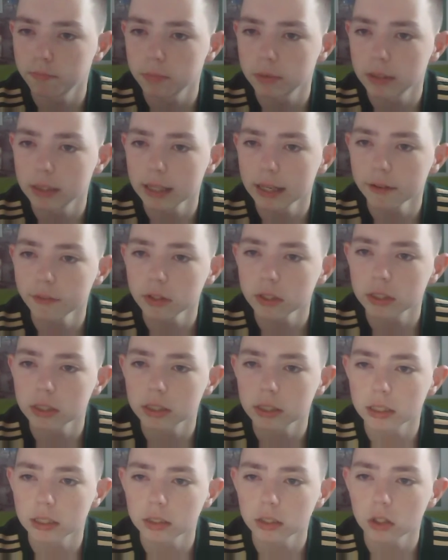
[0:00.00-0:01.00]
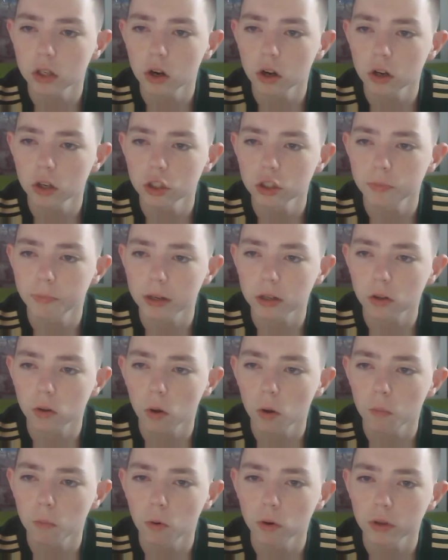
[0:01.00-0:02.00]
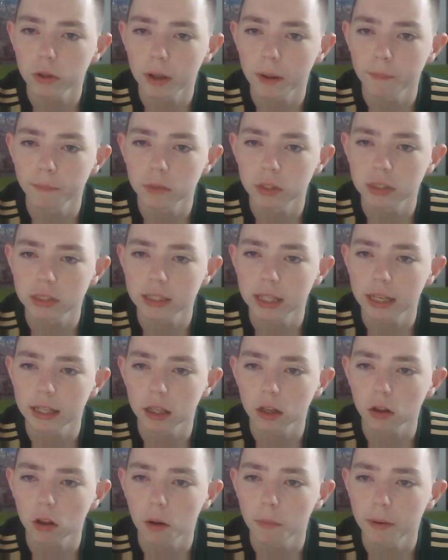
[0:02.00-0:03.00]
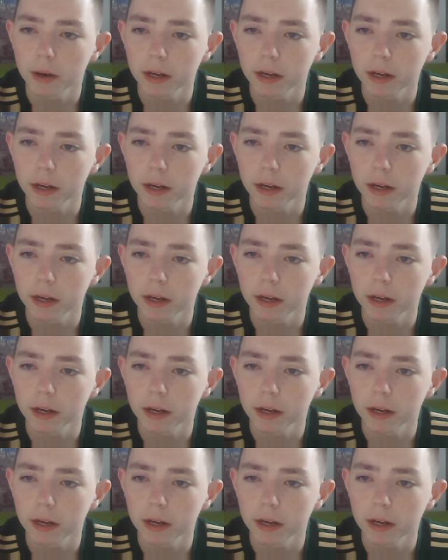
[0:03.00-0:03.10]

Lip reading: Davies is encouraged by Klopp wanting him to stay at the club,